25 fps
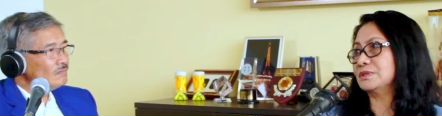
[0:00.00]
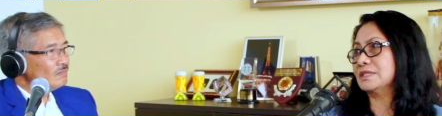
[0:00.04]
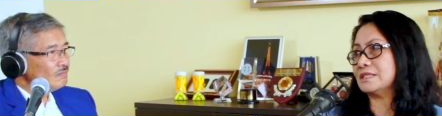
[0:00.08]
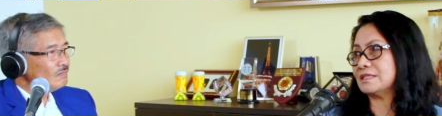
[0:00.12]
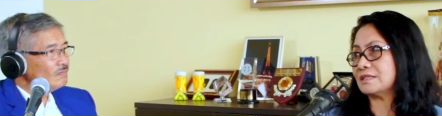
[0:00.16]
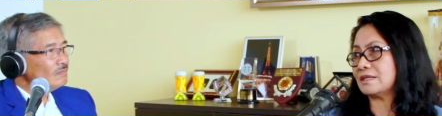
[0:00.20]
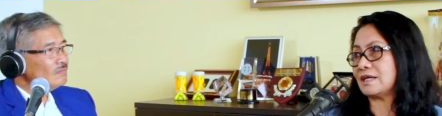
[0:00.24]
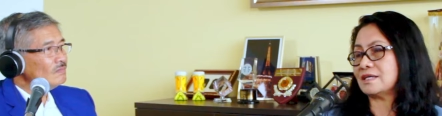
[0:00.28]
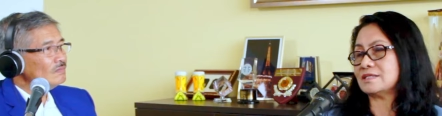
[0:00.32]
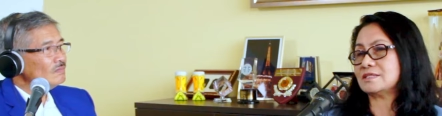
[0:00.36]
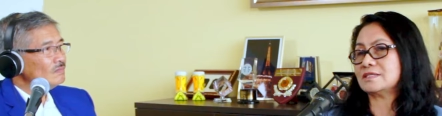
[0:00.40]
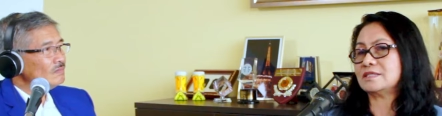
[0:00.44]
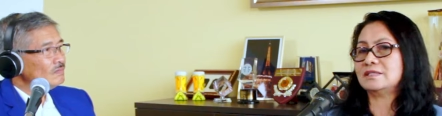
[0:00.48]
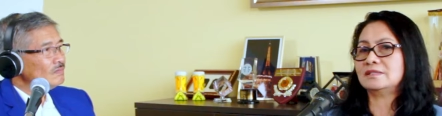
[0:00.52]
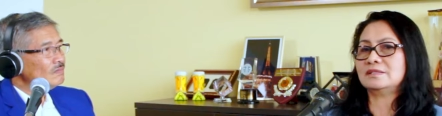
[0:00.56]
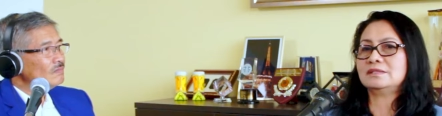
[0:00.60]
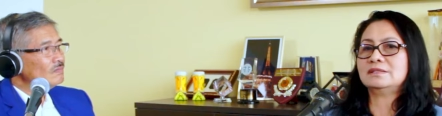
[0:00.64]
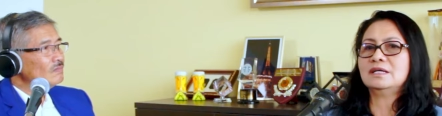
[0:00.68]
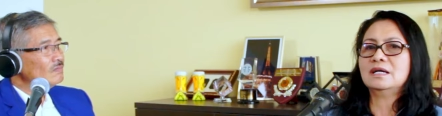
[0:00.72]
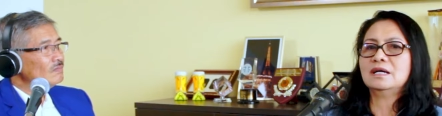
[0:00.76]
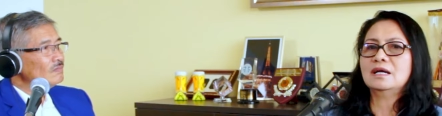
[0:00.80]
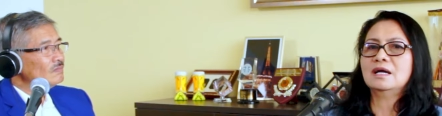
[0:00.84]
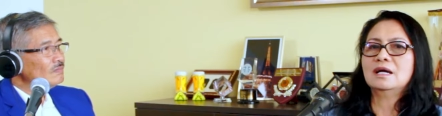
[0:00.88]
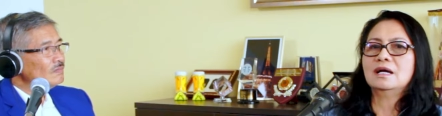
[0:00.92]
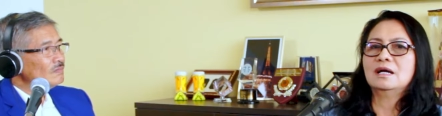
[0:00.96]
Speaker 1: discuss
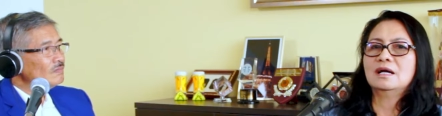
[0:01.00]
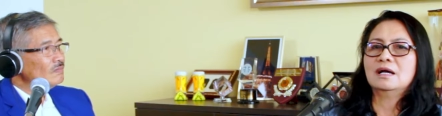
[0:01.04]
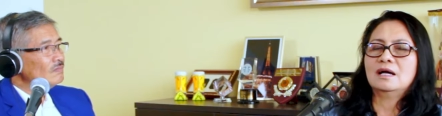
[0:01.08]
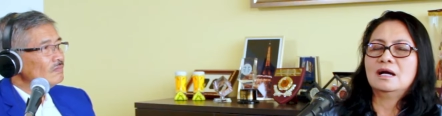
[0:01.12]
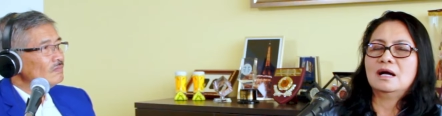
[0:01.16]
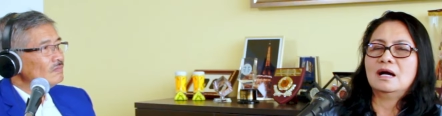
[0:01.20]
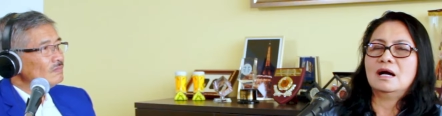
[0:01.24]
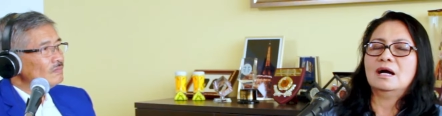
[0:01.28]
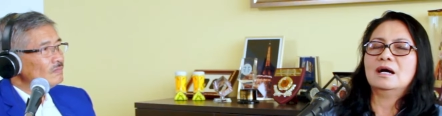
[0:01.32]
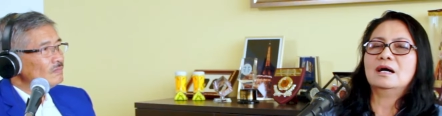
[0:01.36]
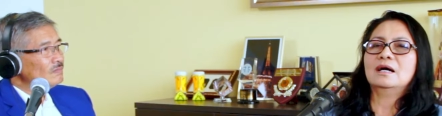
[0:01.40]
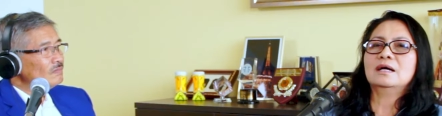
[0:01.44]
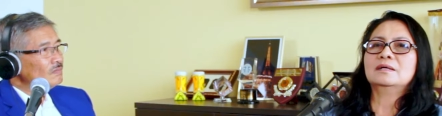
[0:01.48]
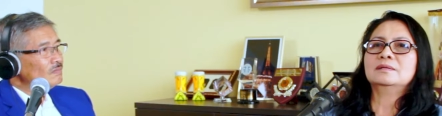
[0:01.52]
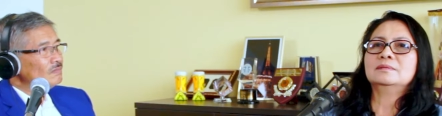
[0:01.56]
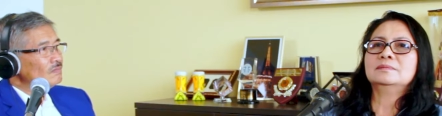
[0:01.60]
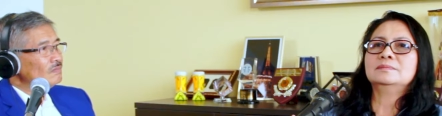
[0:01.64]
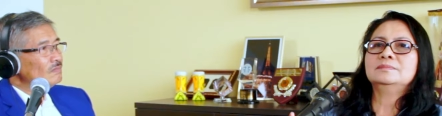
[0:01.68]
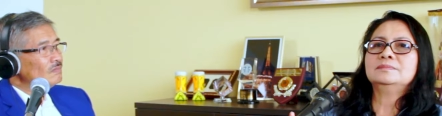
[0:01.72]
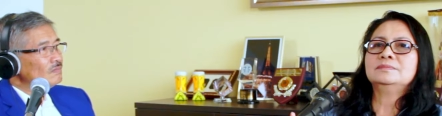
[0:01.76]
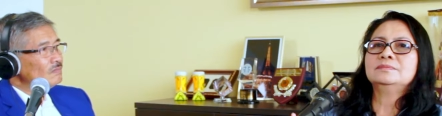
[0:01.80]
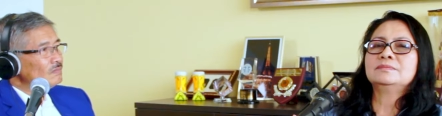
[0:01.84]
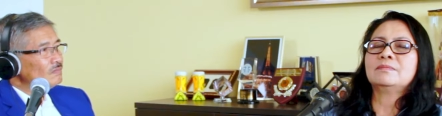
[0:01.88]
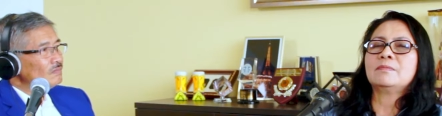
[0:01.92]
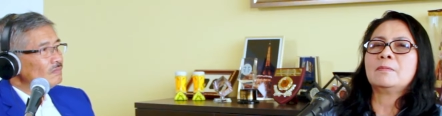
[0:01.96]
here.
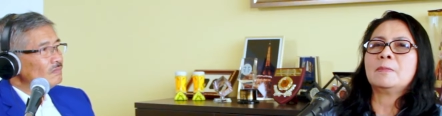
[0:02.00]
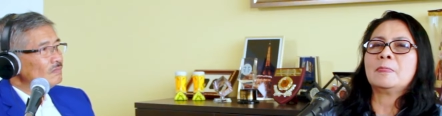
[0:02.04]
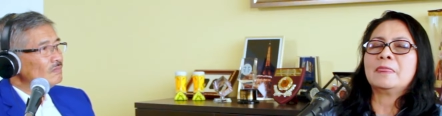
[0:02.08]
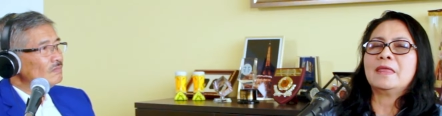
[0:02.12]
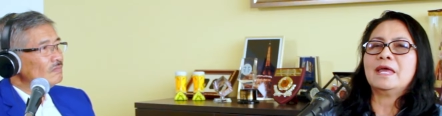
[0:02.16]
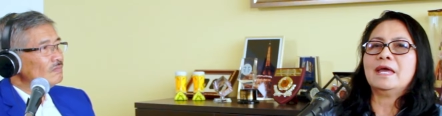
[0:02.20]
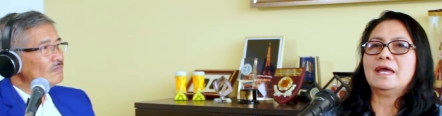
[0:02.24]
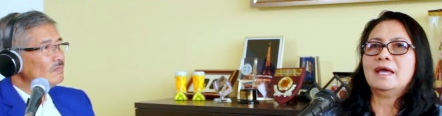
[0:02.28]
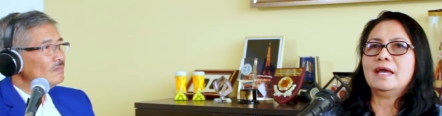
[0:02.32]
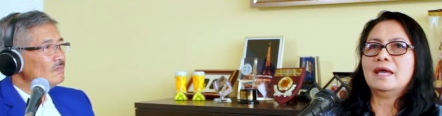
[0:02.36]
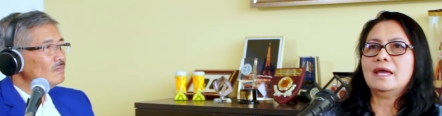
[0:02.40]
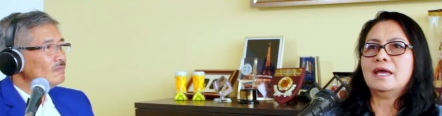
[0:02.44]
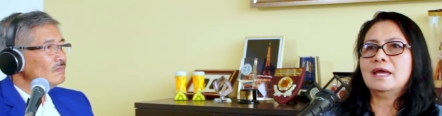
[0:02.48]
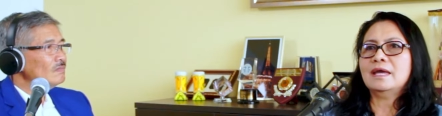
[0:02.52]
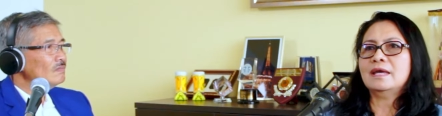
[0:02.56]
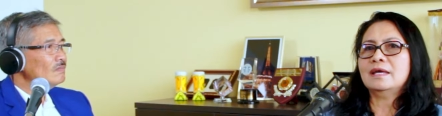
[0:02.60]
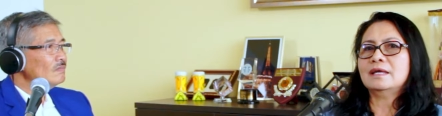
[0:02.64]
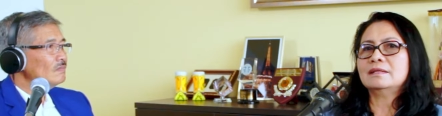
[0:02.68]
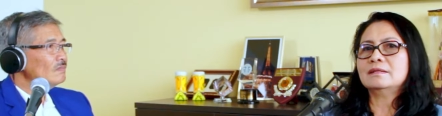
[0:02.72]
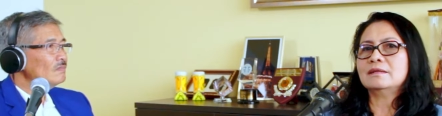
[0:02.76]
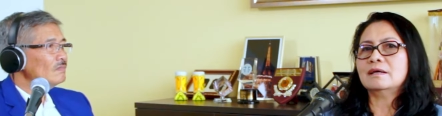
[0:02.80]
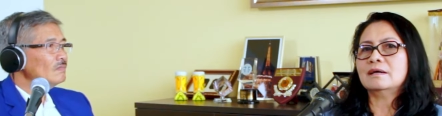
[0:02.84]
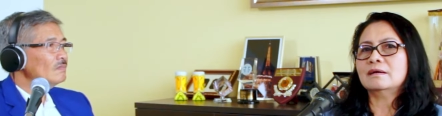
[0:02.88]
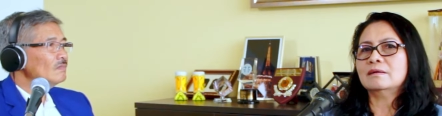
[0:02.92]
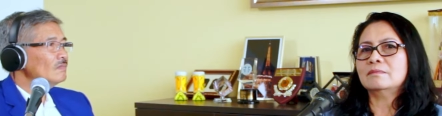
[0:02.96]
Um,
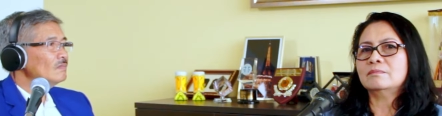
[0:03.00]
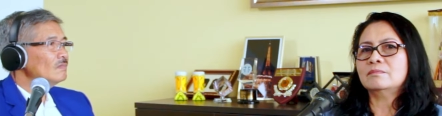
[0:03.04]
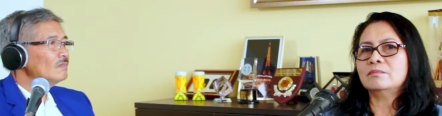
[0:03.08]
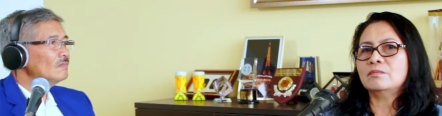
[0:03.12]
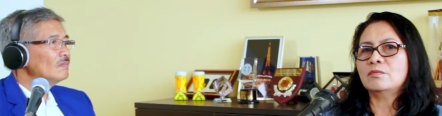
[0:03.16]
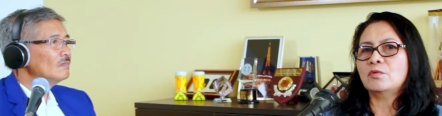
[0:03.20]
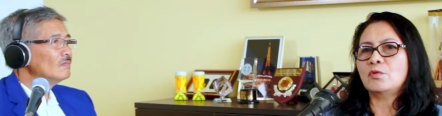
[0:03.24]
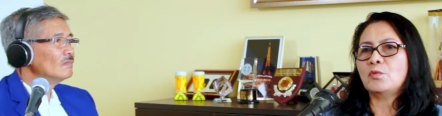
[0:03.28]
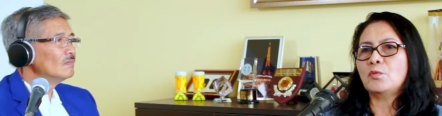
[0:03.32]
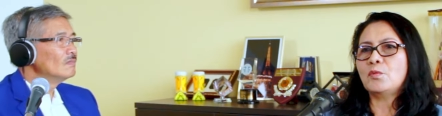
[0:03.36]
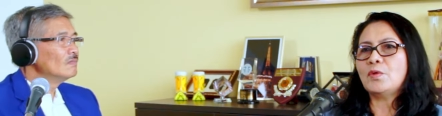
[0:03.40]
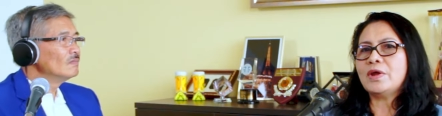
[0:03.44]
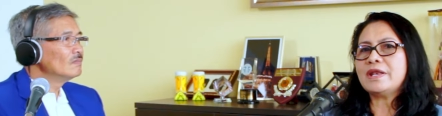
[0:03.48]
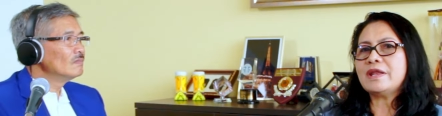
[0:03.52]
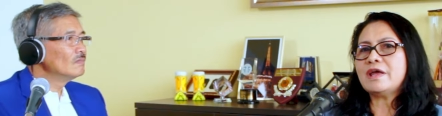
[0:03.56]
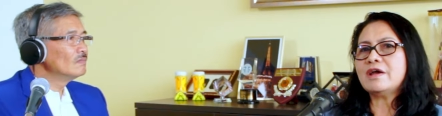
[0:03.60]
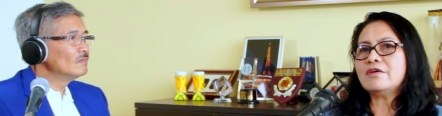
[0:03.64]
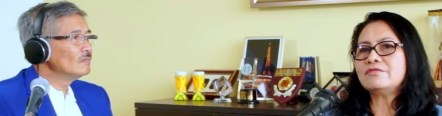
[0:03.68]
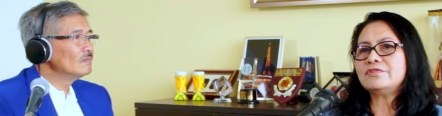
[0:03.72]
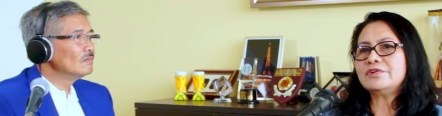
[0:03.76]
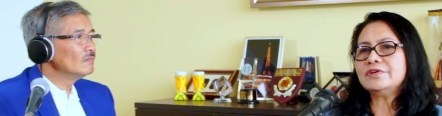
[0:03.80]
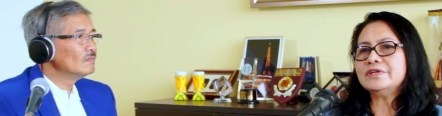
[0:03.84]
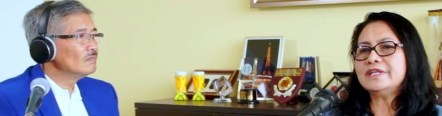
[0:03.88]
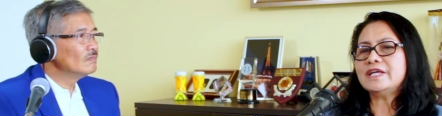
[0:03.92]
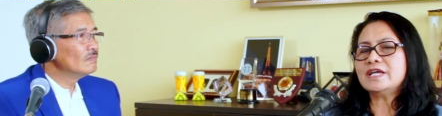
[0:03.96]
and um,
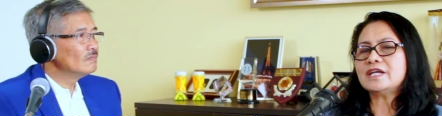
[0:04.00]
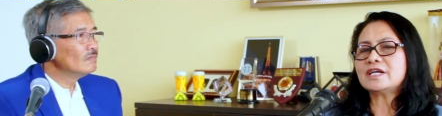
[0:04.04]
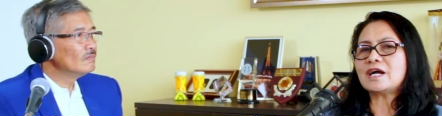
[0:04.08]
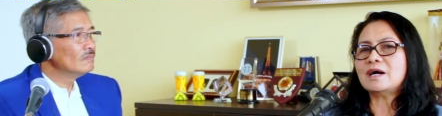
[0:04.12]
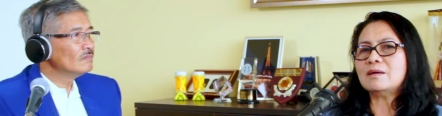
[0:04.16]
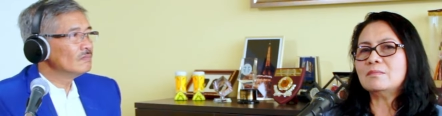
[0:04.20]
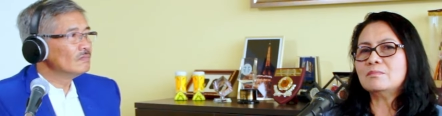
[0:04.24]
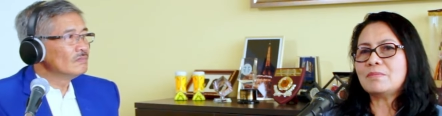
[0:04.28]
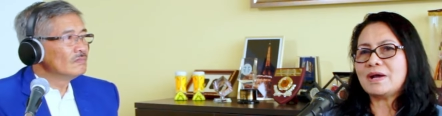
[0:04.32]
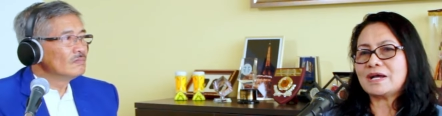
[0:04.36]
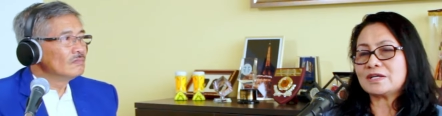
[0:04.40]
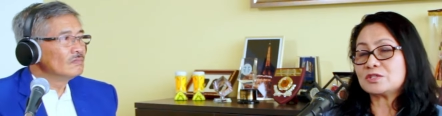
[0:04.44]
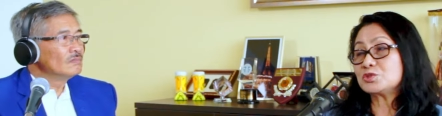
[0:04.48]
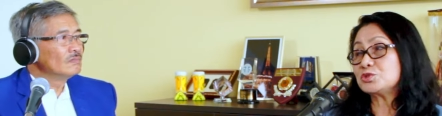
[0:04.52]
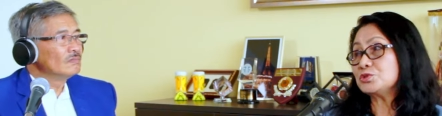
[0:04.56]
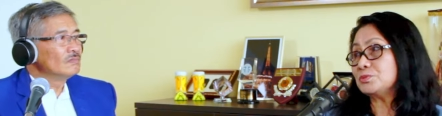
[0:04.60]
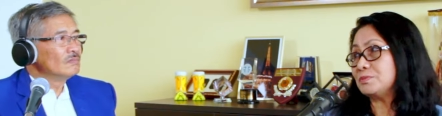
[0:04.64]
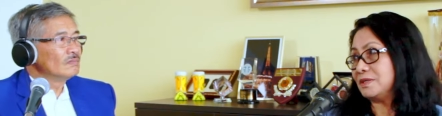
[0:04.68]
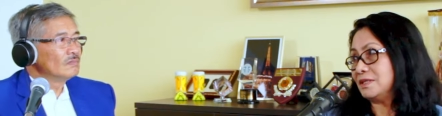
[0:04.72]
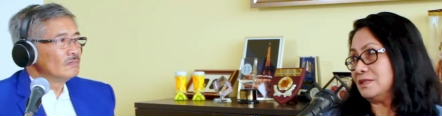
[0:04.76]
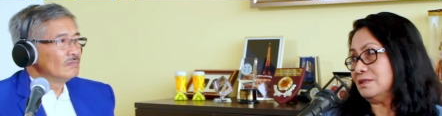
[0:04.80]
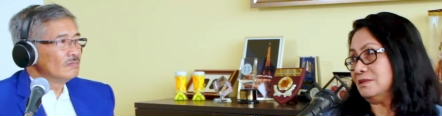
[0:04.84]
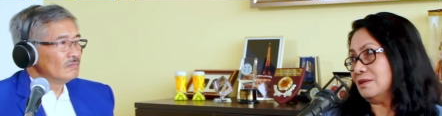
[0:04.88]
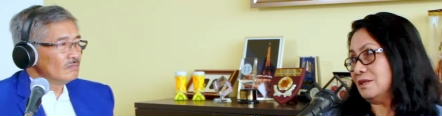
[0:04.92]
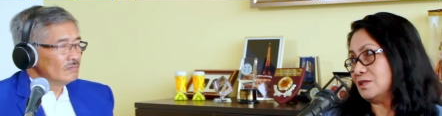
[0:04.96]
whenever they come back to
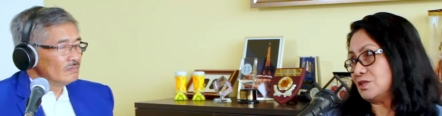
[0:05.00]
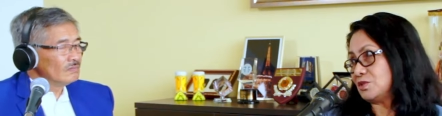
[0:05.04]
me,